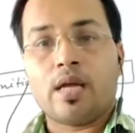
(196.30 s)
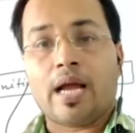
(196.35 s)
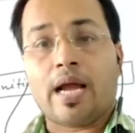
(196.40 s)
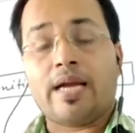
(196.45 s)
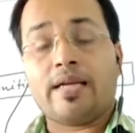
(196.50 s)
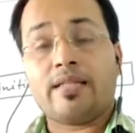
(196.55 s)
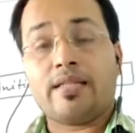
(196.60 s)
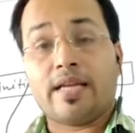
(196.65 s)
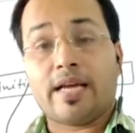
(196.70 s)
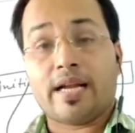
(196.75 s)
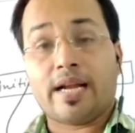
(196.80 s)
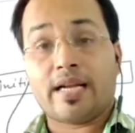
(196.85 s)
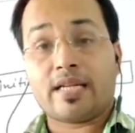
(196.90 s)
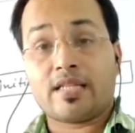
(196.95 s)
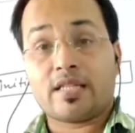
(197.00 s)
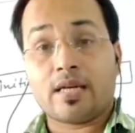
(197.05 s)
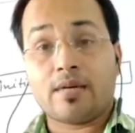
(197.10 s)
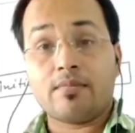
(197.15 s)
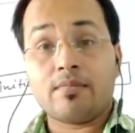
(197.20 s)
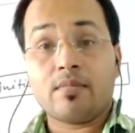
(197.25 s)
And there are
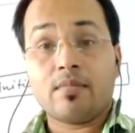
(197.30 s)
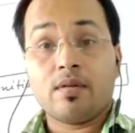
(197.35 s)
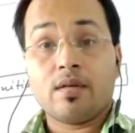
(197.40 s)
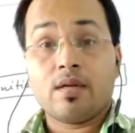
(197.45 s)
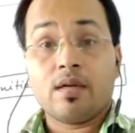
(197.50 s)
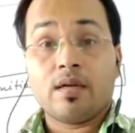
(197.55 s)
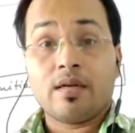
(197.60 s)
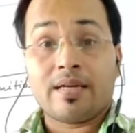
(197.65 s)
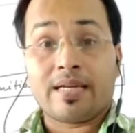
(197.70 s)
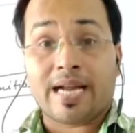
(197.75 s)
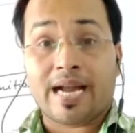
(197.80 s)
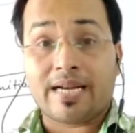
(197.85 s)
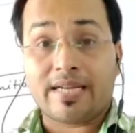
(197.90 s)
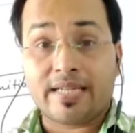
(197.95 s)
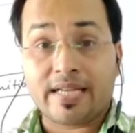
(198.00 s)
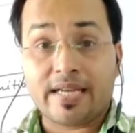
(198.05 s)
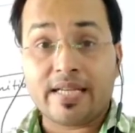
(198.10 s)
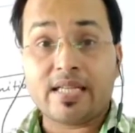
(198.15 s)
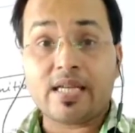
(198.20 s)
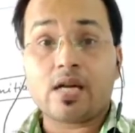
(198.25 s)
some
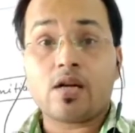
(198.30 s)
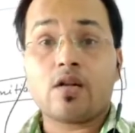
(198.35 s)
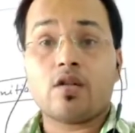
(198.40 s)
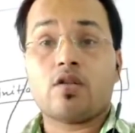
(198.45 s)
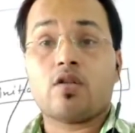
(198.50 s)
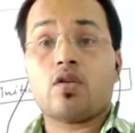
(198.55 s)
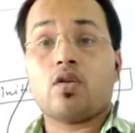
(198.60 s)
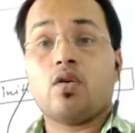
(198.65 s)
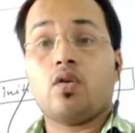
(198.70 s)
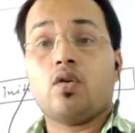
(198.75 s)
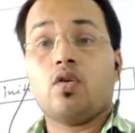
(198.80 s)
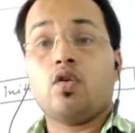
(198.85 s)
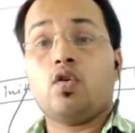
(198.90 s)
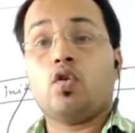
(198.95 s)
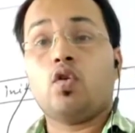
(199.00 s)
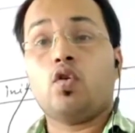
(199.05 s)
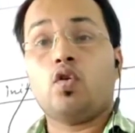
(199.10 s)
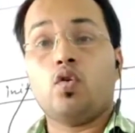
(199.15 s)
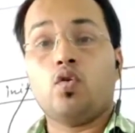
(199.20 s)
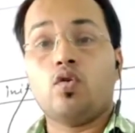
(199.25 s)
criteria also
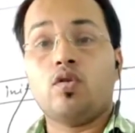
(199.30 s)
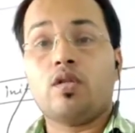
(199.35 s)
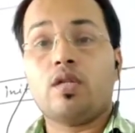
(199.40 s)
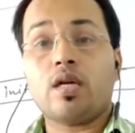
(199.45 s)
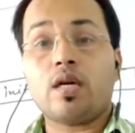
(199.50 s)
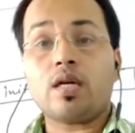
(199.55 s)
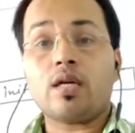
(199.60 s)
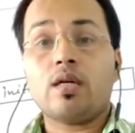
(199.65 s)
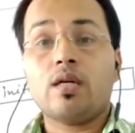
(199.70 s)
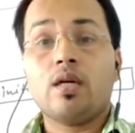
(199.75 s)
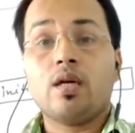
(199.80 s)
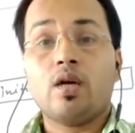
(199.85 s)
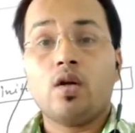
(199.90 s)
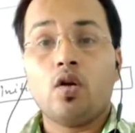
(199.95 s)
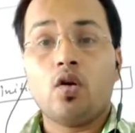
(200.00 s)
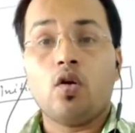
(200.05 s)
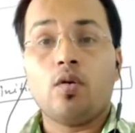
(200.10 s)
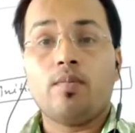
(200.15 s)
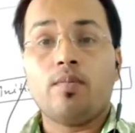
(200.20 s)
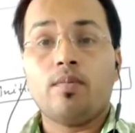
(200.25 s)
to use the
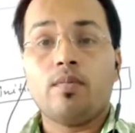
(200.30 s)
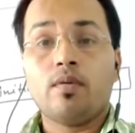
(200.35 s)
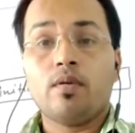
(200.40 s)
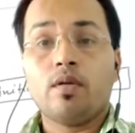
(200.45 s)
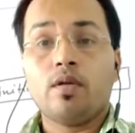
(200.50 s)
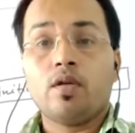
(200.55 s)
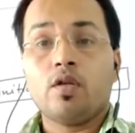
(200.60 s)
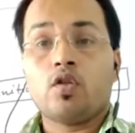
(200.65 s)
loop.